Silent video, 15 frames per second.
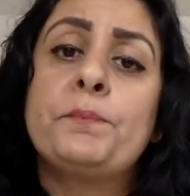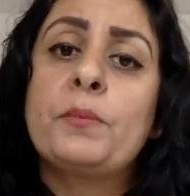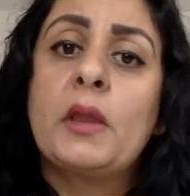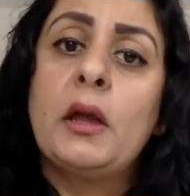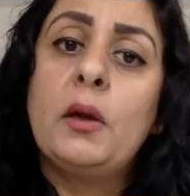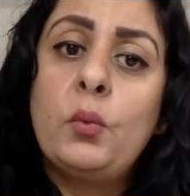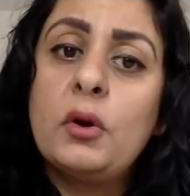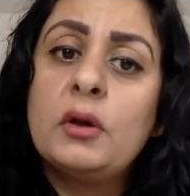
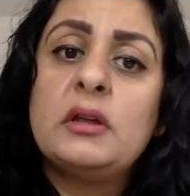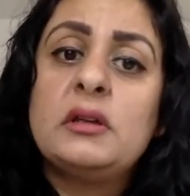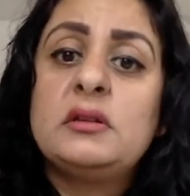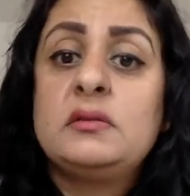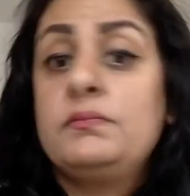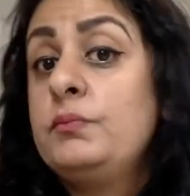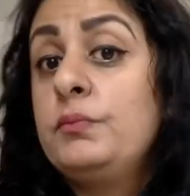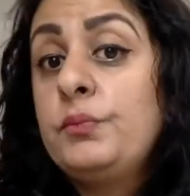and one as
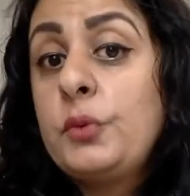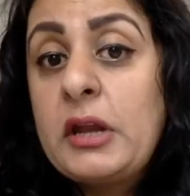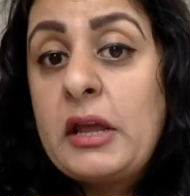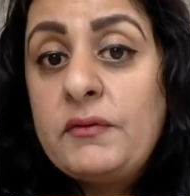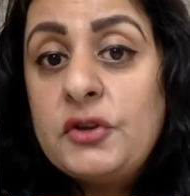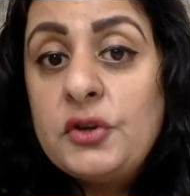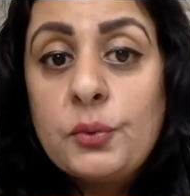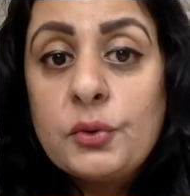whatever
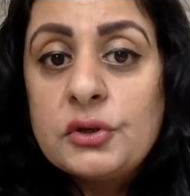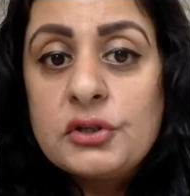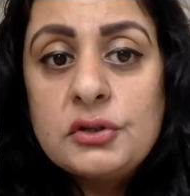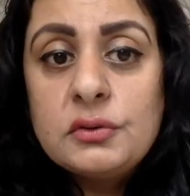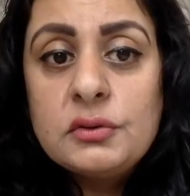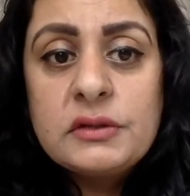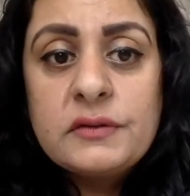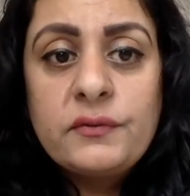you want to
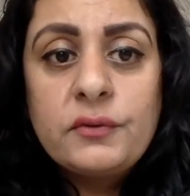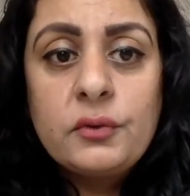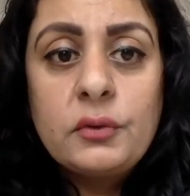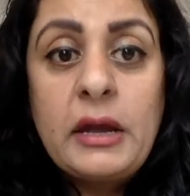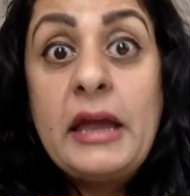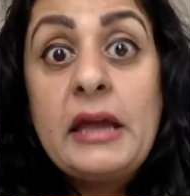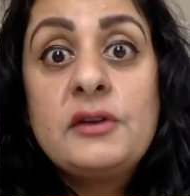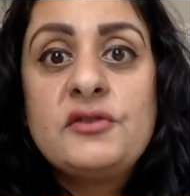use it for,
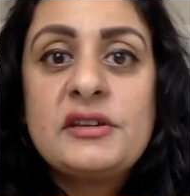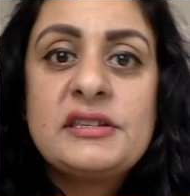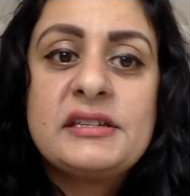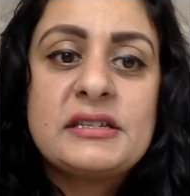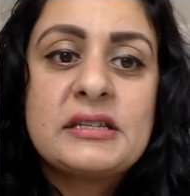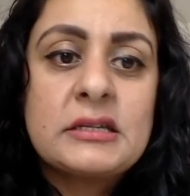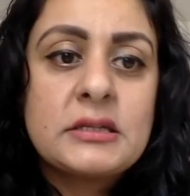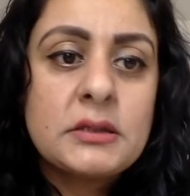hairdressing
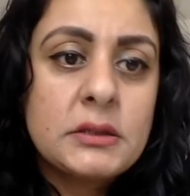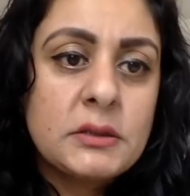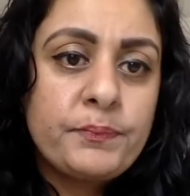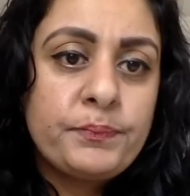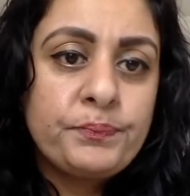scissors.